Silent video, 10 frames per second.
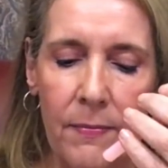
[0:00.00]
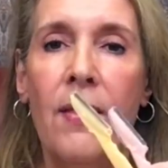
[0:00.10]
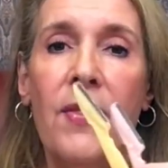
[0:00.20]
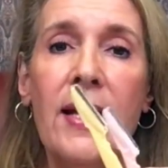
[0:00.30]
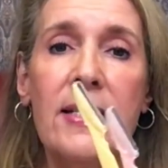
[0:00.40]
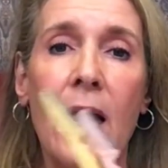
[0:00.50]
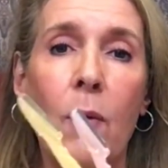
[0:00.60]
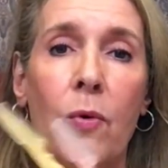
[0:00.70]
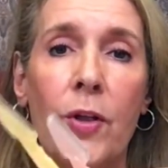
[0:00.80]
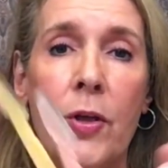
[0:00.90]
These I
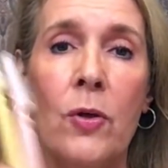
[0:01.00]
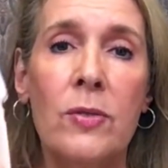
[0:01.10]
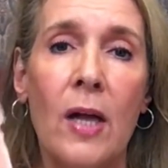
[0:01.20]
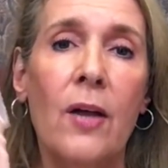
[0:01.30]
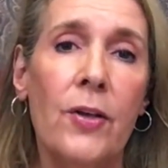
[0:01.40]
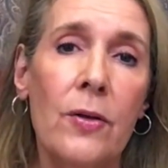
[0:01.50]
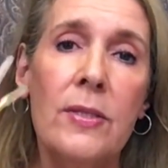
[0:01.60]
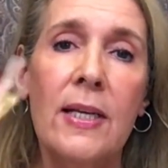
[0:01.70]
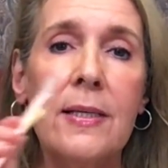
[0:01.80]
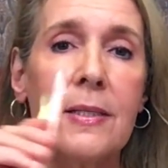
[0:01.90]
will use, I'll
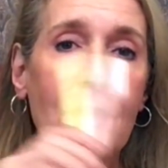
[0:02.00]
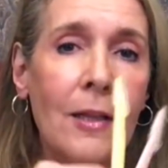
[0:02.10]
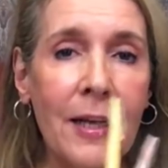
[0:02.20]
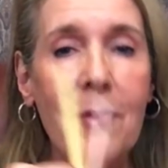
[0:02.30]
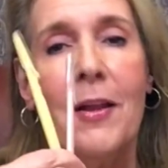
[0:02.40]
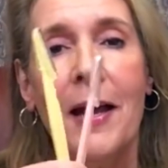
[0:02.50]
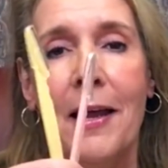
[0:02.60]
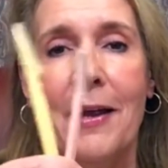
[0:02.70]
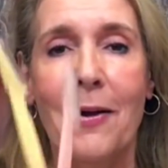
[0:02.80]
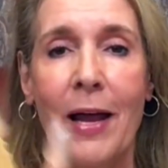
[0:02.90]
use these to clean the
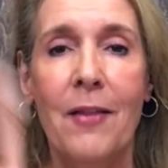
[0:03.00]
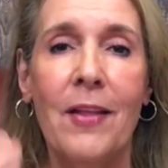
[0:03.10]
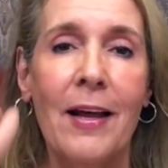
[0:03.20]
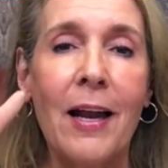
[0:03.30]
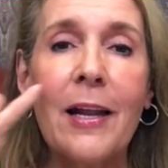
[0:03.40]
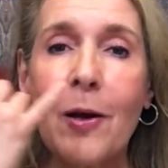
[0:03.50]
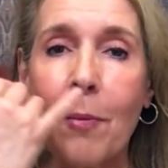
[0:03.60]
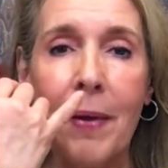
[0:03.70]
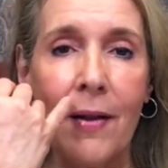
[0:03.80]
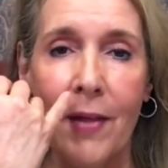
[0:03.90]
hair out, a little bit
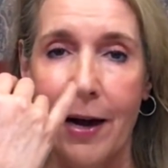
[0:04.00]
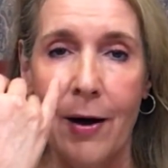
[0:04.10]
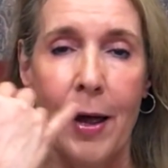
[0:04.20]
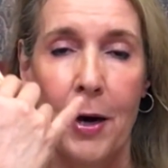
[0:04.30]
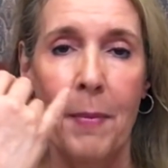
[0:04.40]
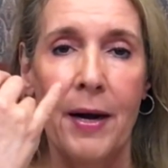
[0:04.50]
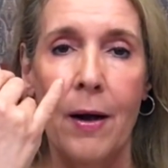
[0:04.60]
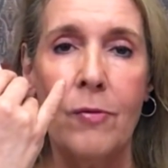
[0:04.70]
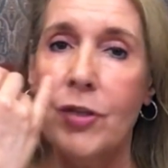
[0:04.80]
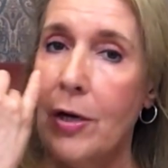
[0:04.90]
of the hair out of my nose.
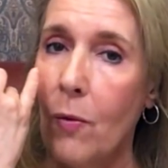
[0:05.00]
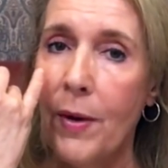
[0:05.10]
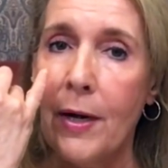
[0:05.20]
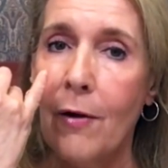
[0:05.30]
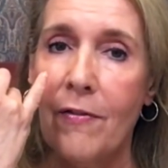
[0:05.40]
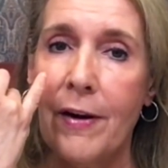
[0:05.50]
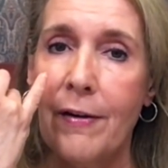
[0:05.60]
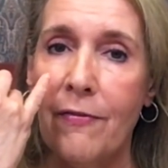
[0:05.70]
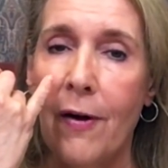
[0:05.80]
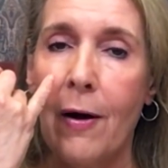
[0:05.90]
You don't want to go very
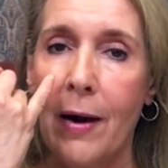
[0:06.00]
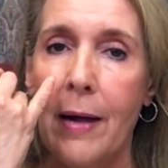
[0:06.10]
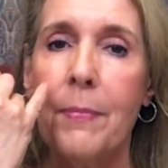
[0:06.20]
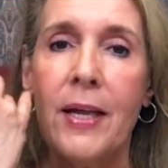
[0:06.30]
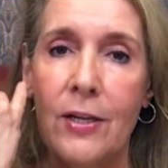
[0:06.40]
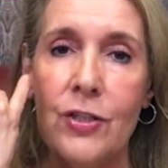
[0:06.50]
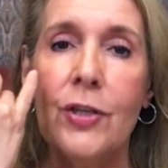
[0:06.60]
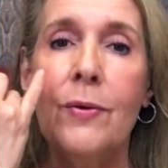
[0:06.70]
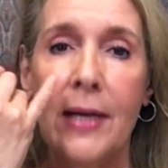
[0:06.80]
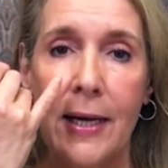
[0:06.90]
far up because you
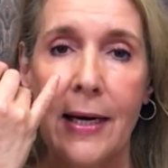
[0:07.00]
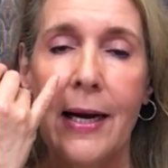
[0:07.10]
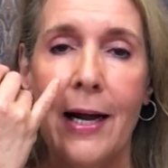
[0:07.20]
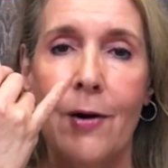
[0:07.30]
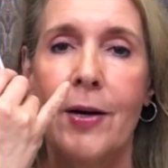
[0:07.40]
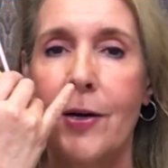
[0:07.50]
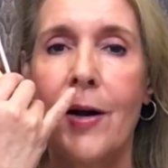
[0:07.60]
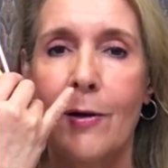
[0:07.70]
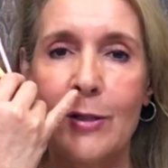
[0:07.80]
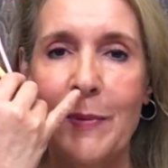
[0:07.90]
need hair in your
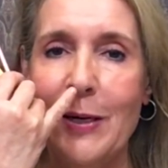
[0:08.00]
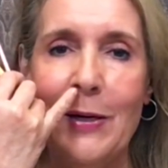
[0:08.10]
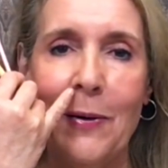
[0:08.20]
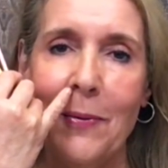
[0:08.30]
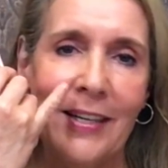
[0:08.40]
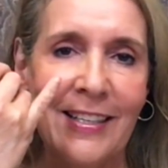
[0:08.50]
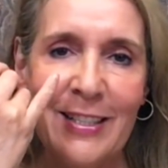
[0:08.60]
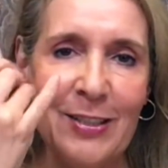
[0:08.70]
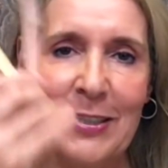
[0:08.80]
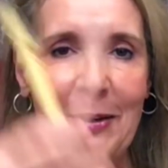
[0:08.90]
nose, but you don't want it to
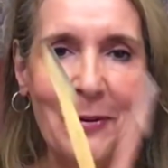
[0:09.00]
show.